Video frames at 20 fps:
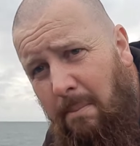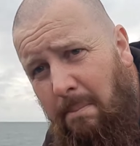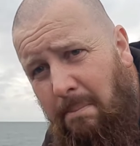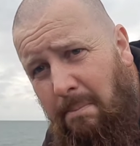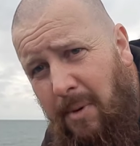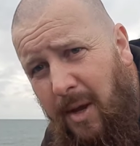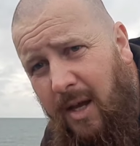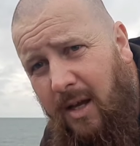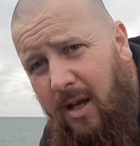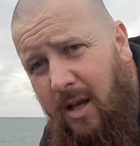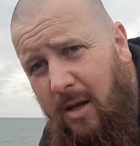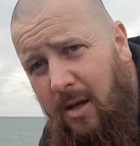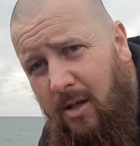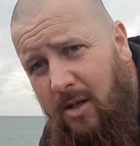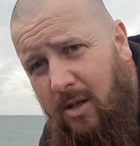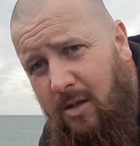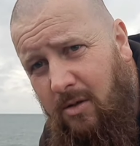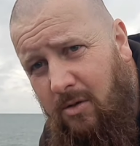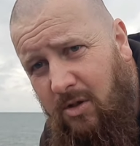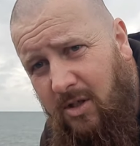big
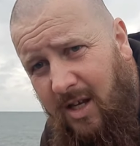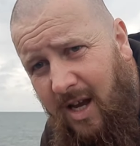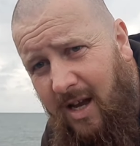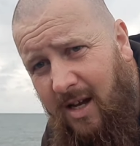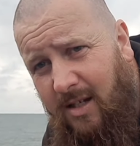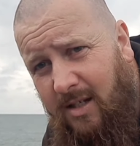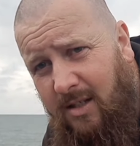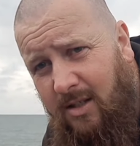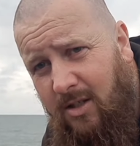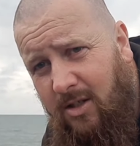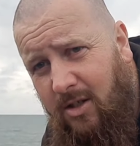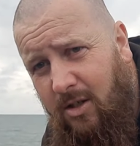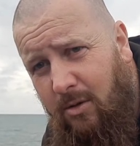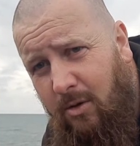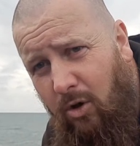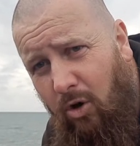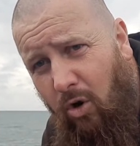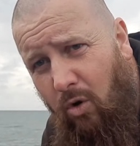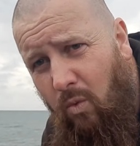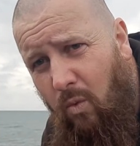tides,
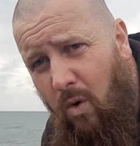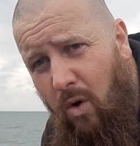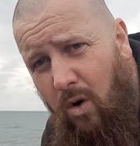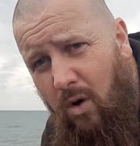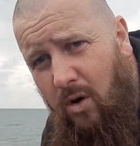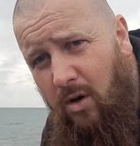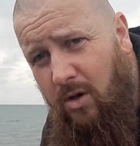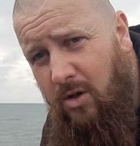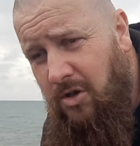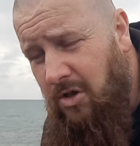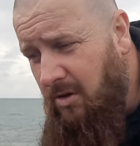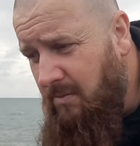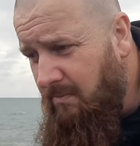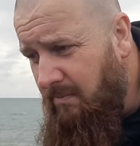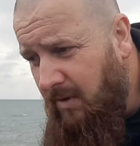low waters.